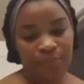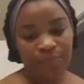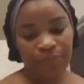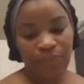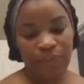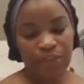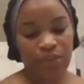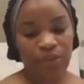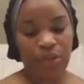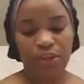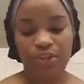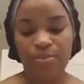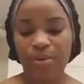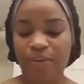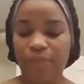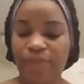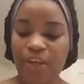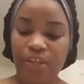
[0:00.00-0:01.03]
So here's
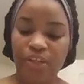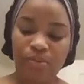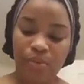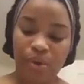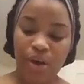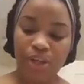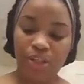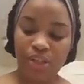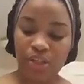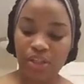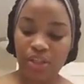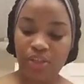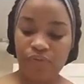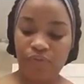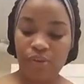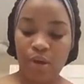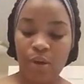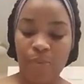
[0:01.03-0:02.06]
my face wash. This is
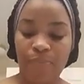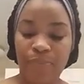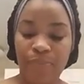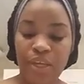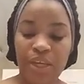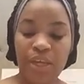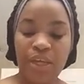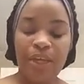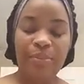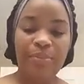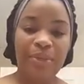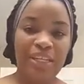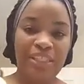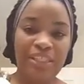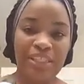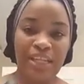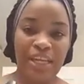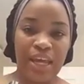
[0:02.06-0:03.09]
from
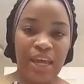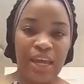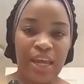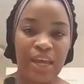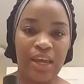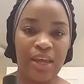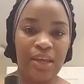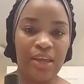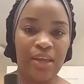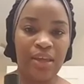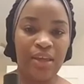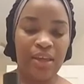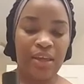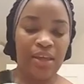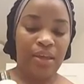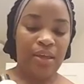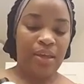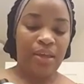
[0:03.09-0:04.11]
PCA.
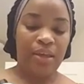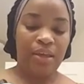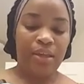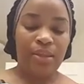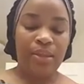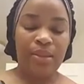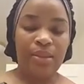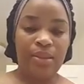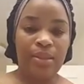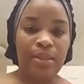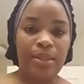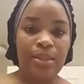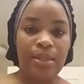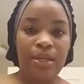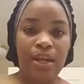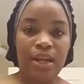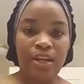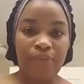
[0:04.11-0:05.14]

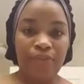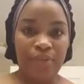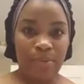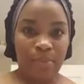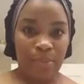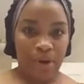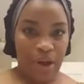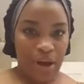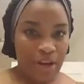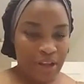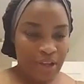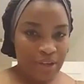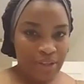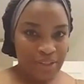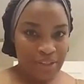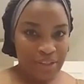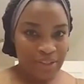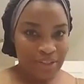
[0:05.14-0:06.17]
None of the
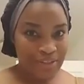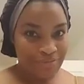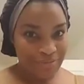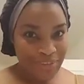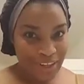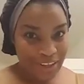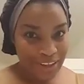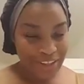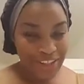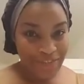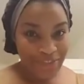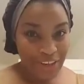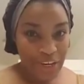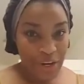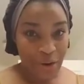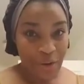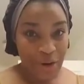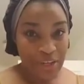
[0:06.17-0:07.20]
products in this
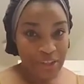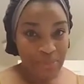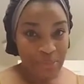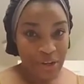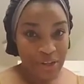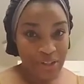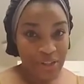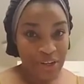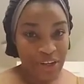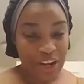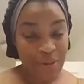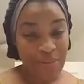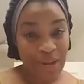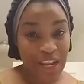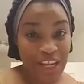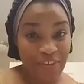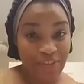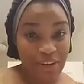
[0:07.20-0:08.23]
video are sponsored. I'm
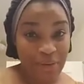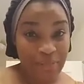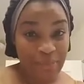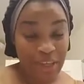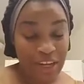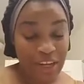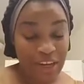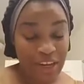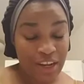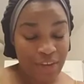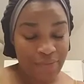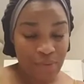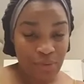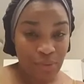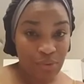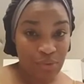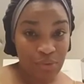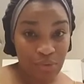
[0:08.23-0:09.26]
not even a big enough
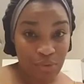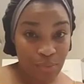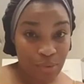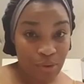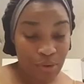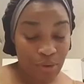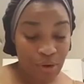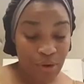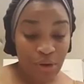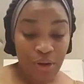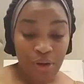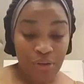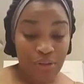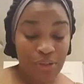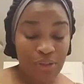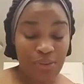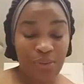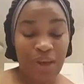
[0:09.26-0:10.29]
YouTuber
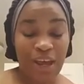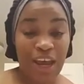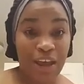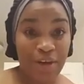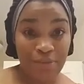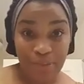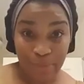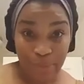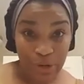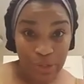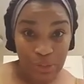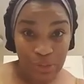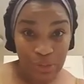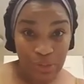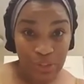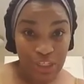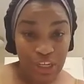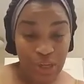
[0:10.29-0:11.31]
to have
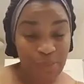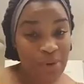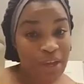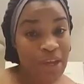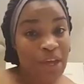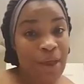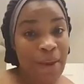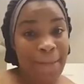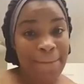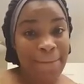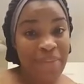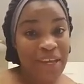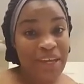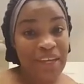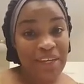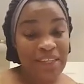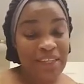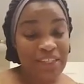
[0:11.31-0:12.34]
sponsorship,
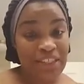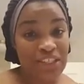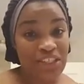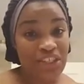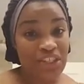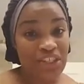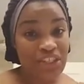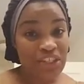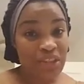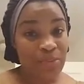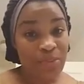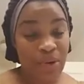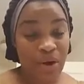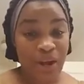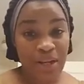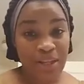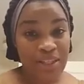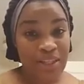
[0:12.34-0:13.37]
but this is just the
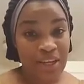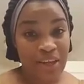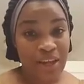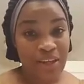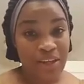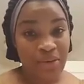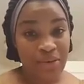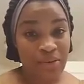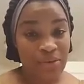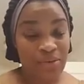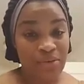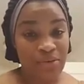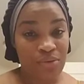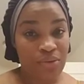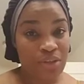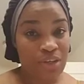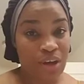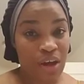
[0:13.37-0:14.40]
products that I use,
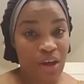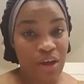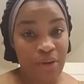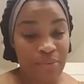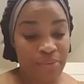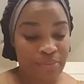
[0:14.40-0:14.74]
not